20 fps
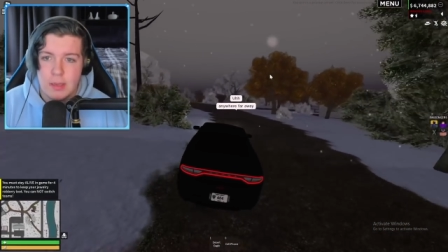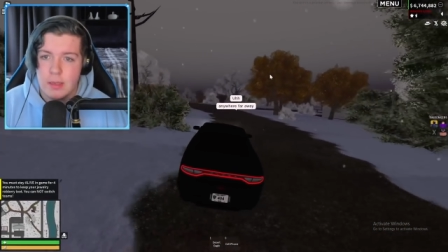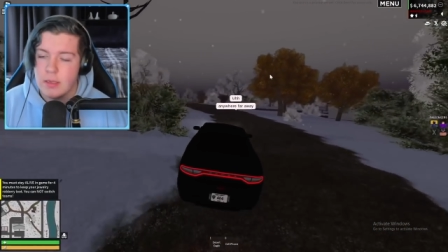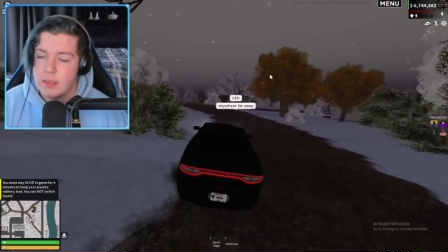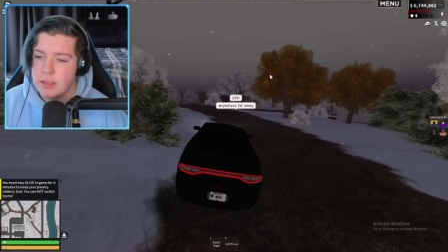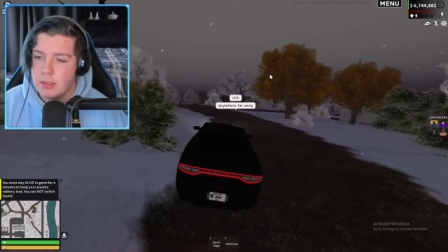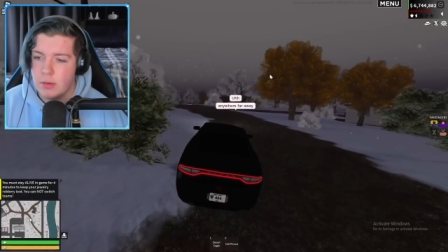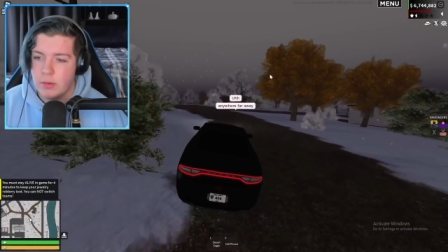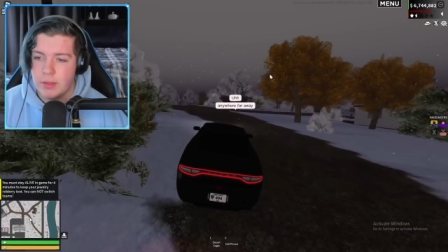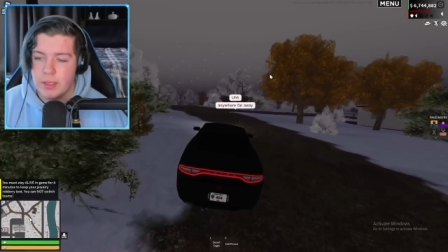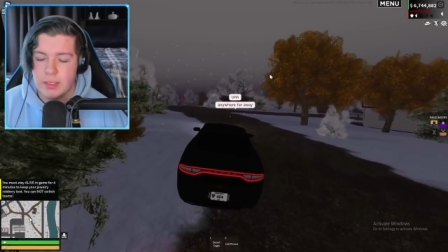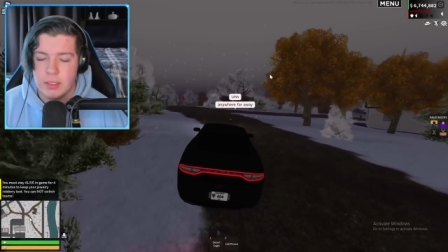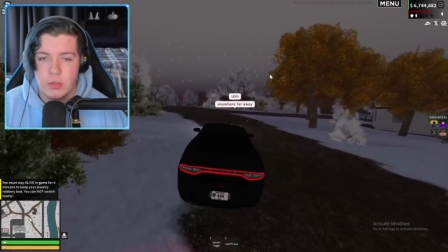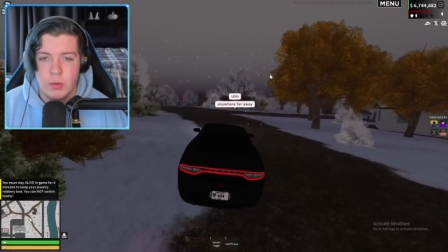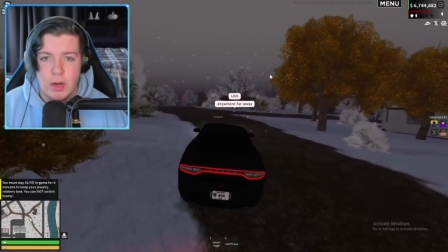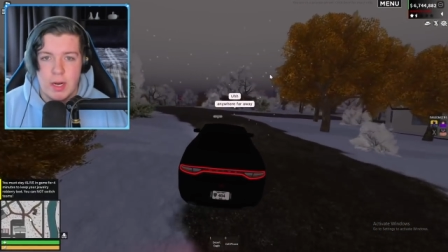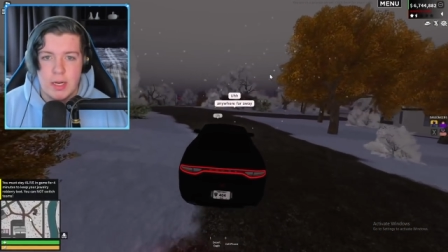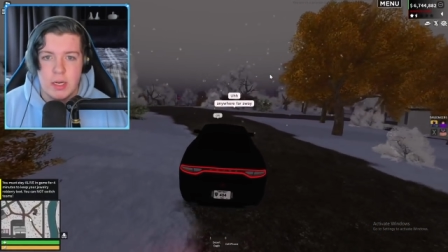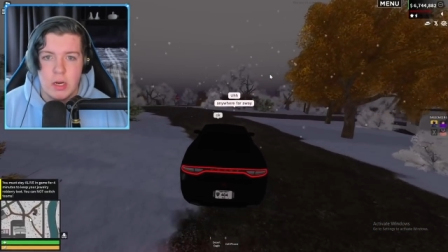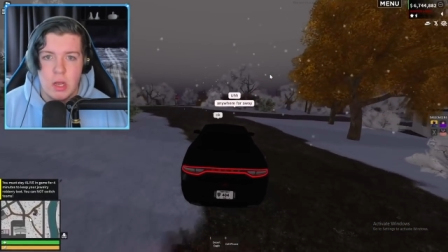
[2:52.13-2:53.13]
you know, that's
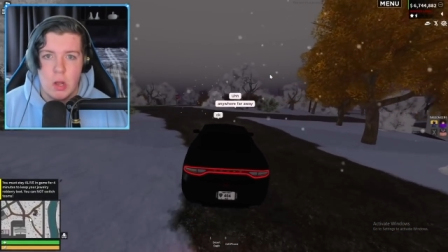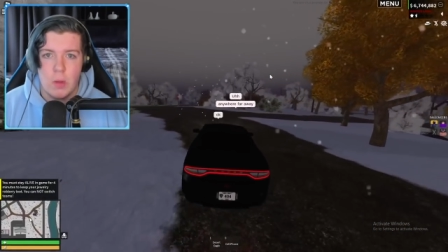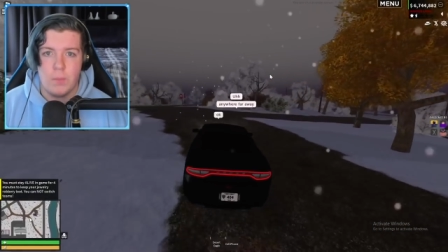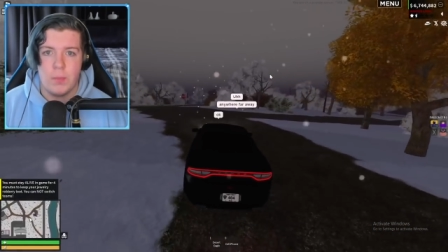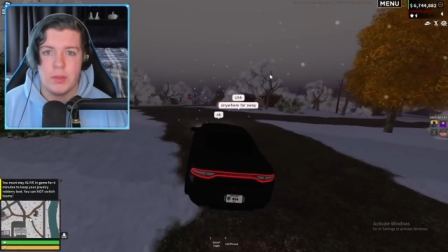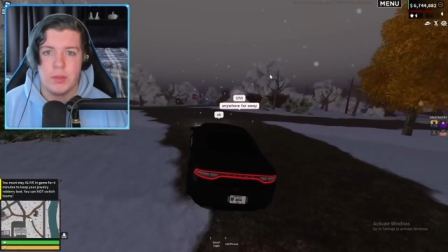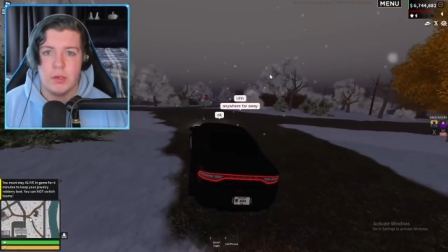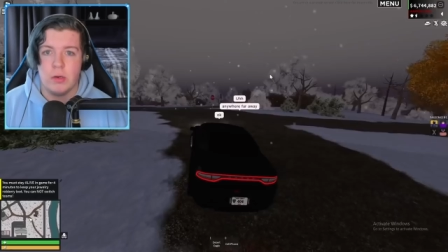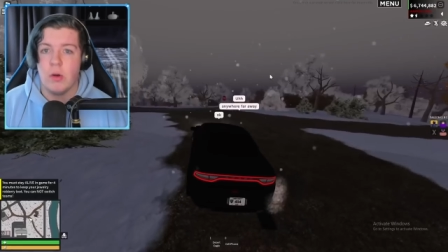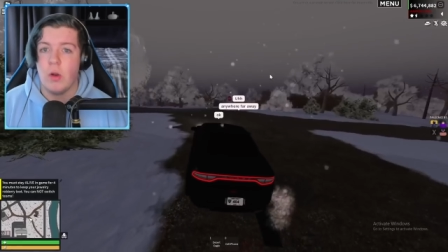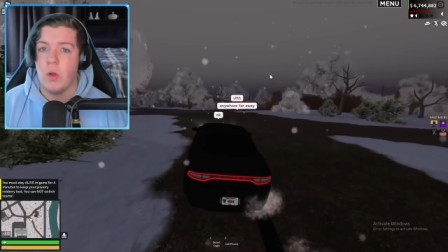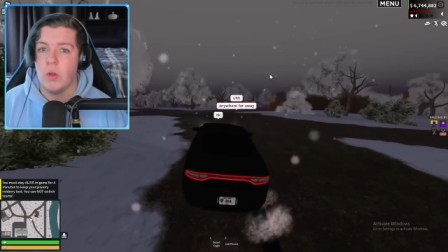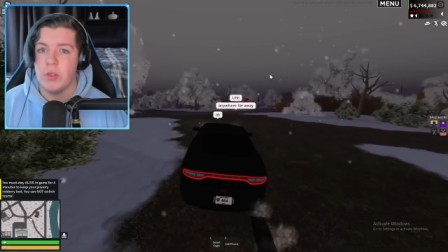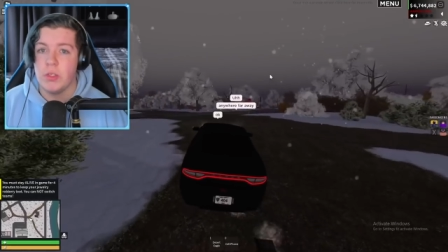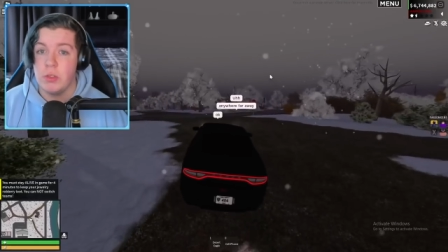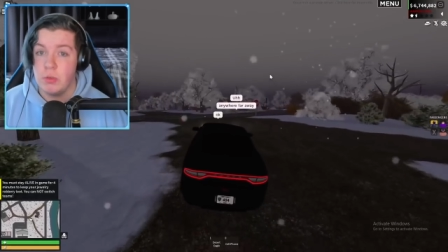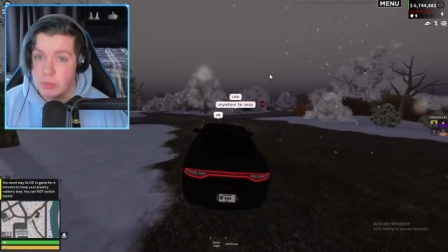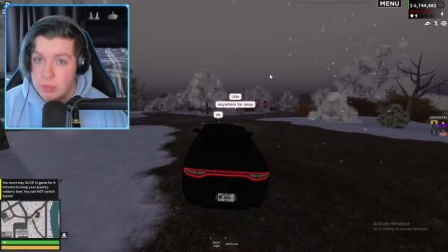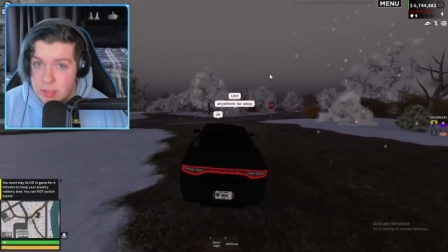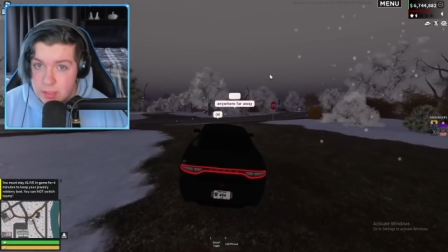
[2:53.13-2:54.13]
great and all, but there are
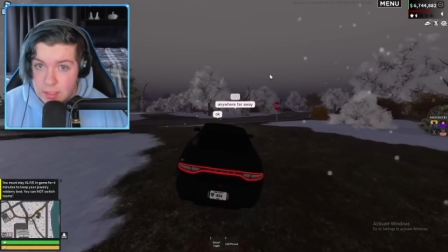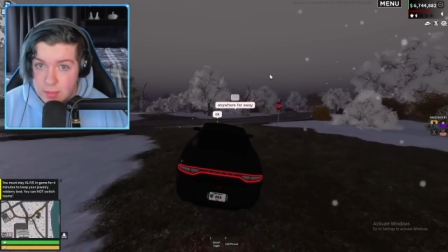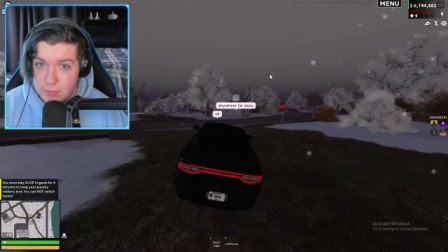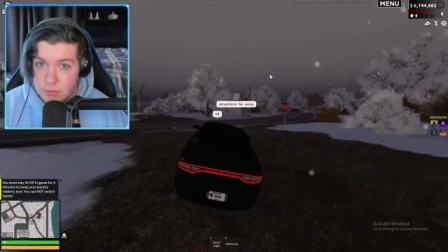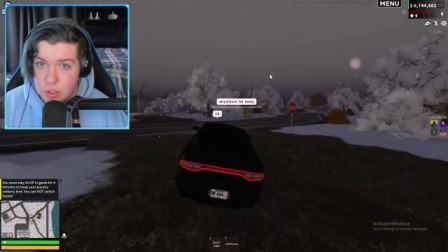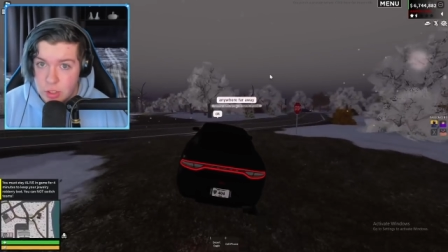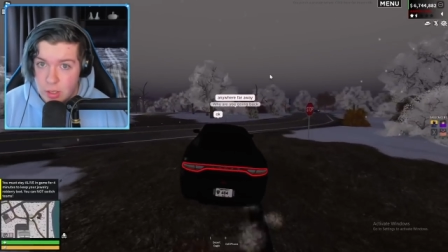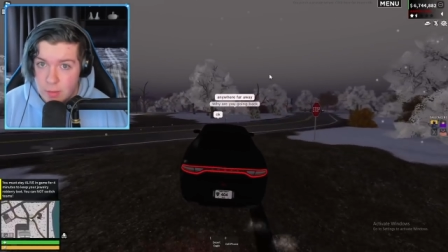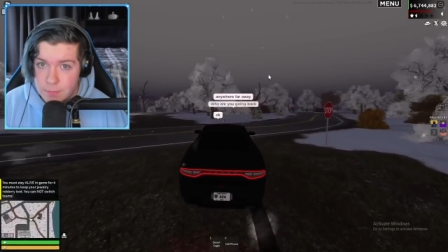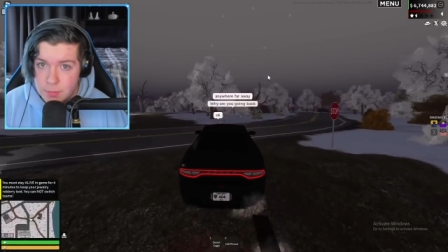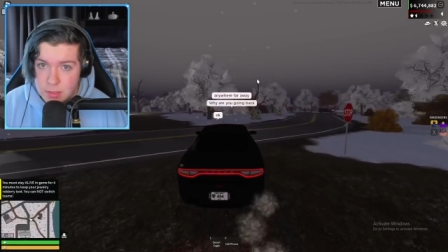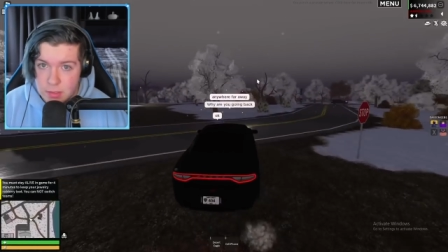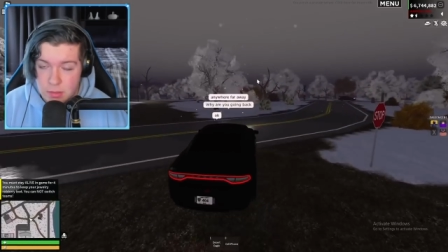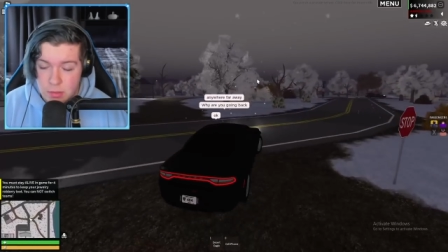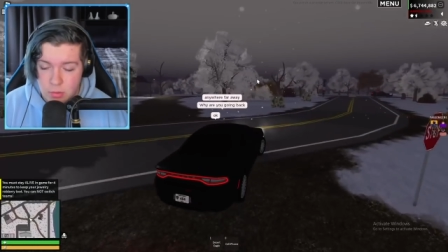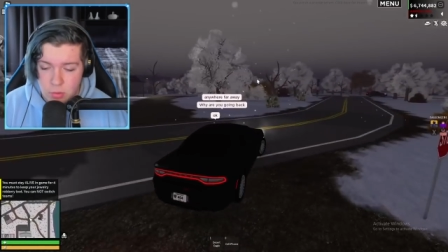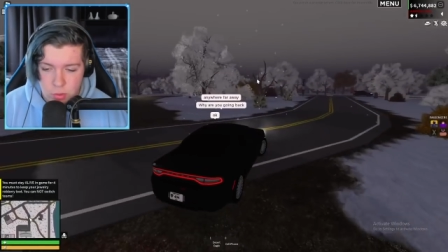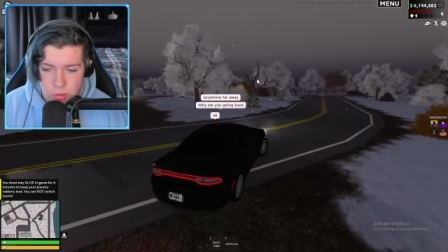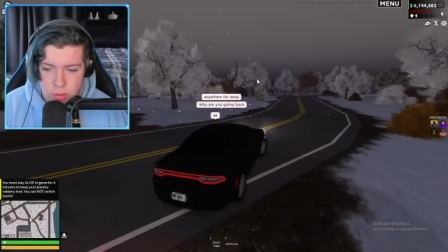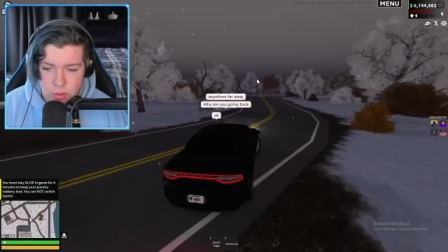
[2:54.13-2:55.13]
also civ jobs that
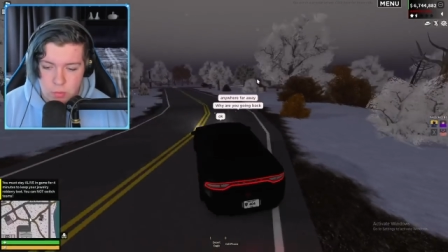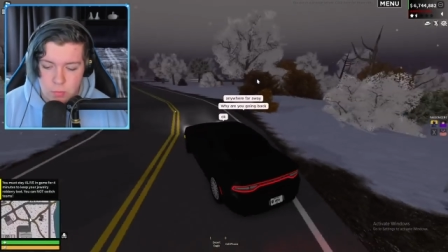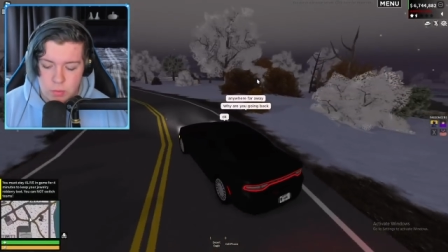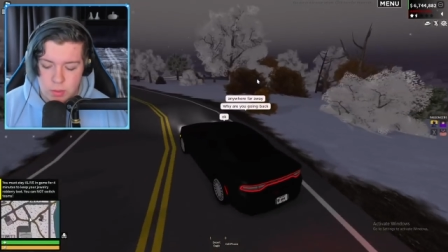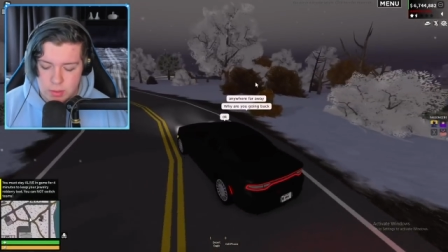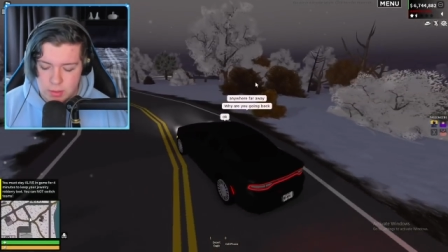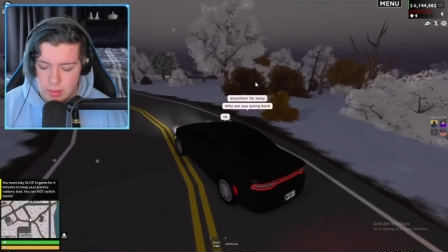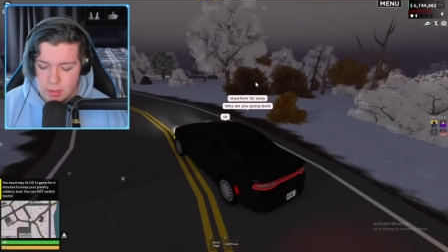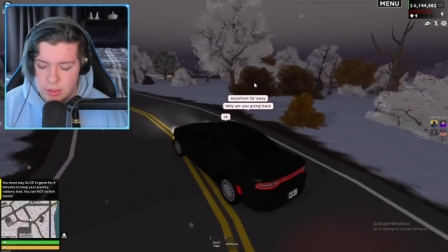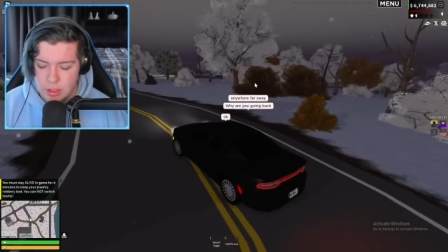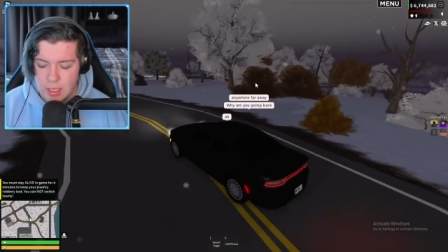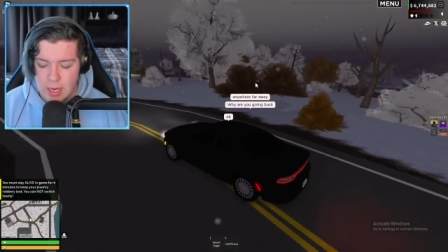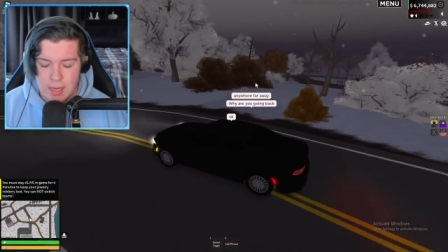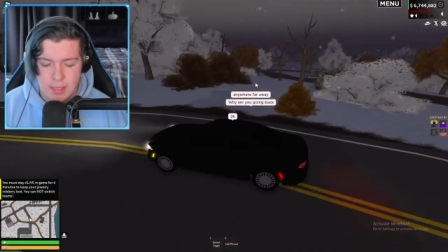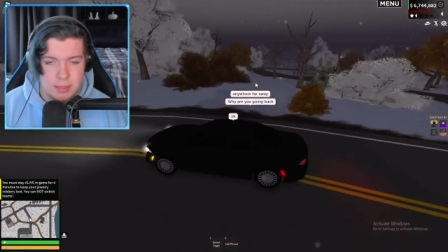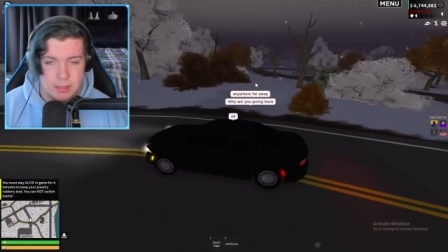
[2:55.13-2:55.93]
you can do, such as